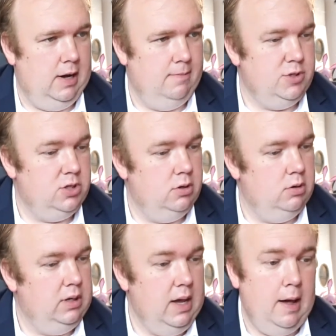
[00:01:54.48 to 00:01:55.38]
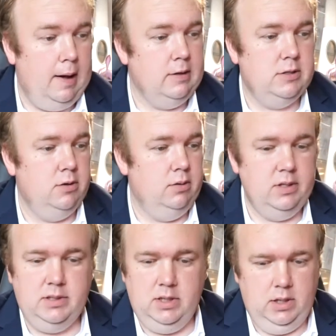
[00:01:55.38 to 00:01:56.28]
So yeah, so
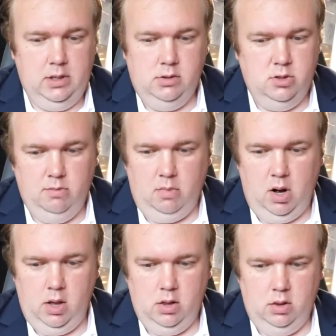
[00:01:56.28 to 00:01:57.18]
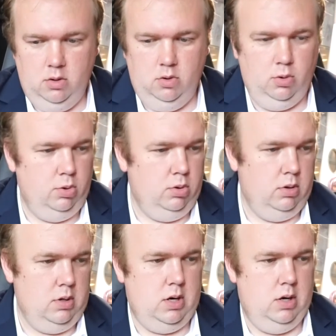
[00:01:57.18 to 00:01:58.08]
let's get into my
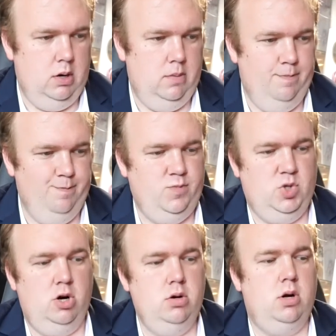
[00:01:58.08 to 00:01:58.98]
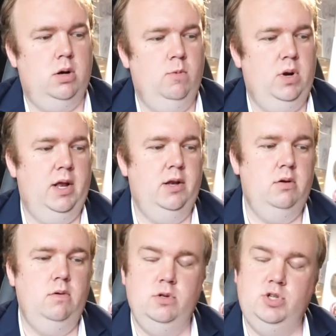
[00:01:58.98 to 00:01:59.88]
little chart on what I
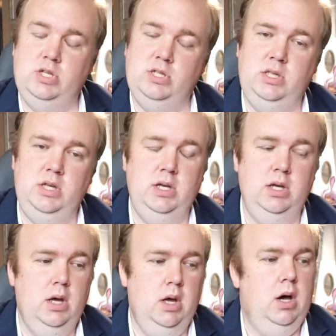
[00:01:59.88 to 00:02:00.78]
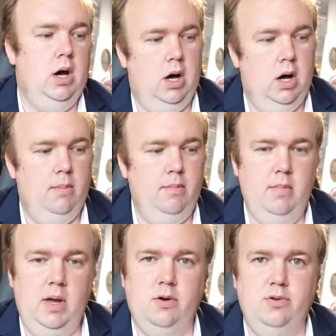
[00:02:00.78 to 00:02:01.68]
do, which is the
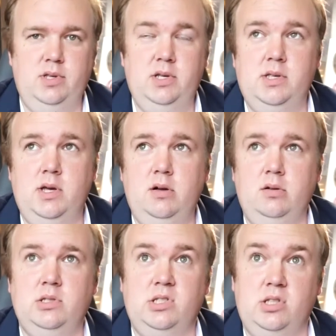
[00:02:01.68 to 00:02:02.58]
maker details,